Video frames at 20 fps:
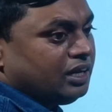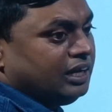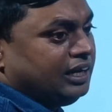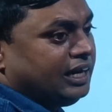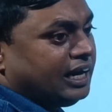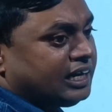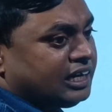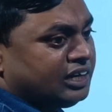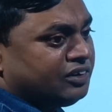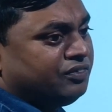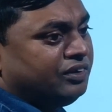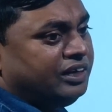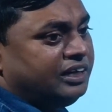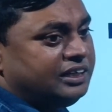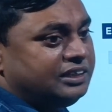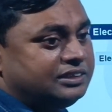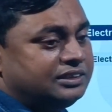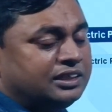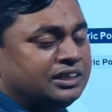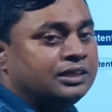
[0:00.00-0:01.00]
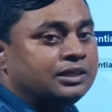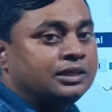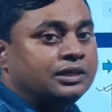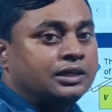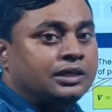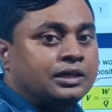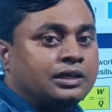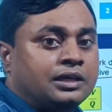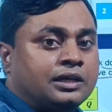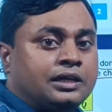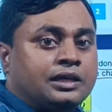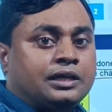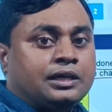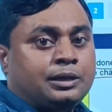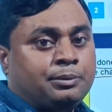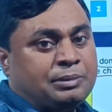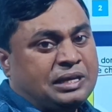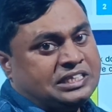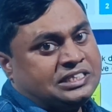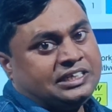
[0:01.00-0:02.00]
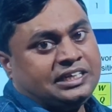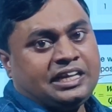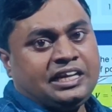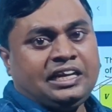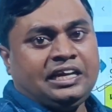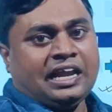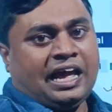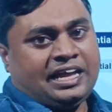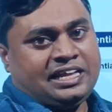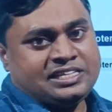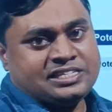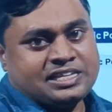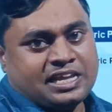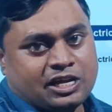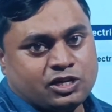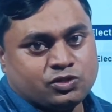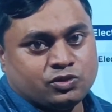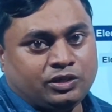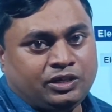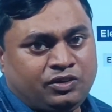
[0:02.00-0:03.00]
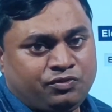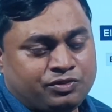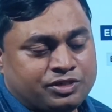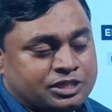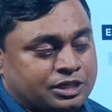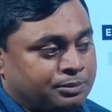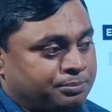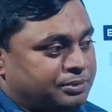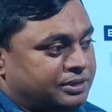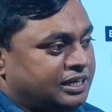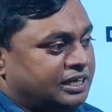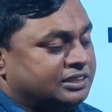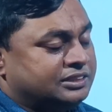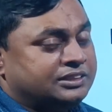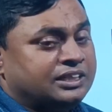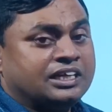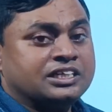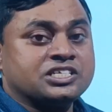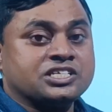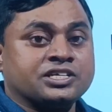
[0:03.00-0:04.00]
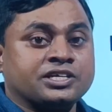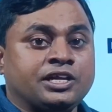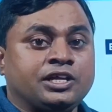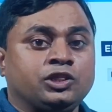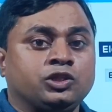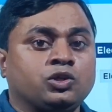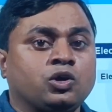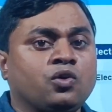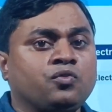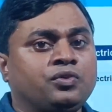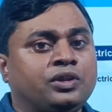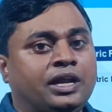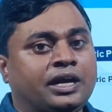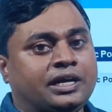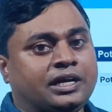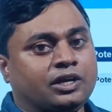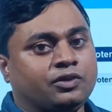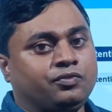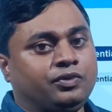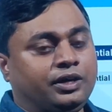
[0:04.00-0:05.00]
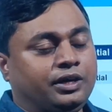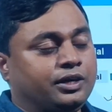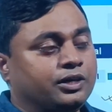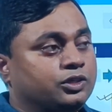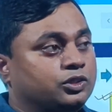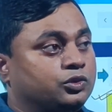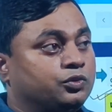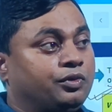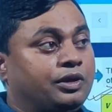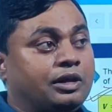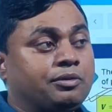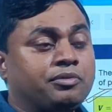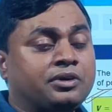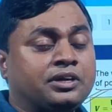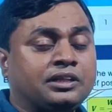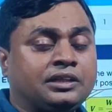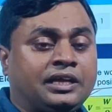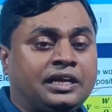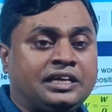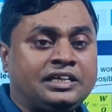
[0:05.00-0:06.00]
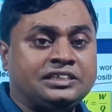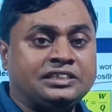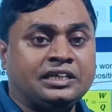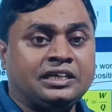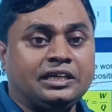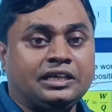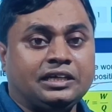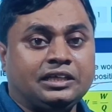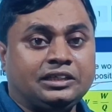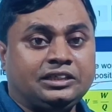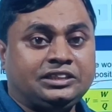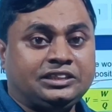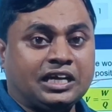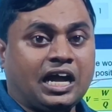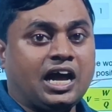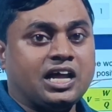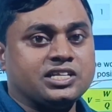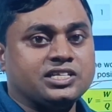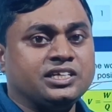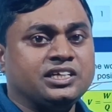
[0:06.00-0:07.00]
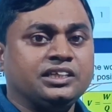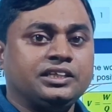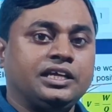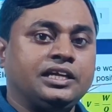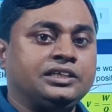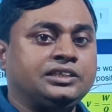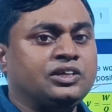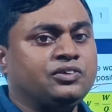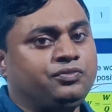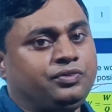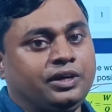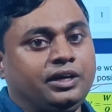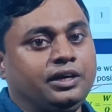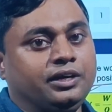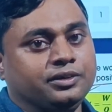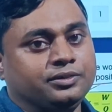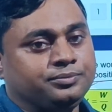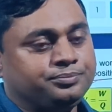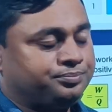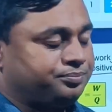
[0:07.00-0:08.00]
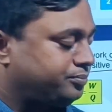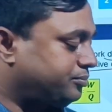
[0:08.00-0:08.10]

Electric field is the imaginary lines actually which represents the strength of electric field. So wherever there is a charge, there is a field.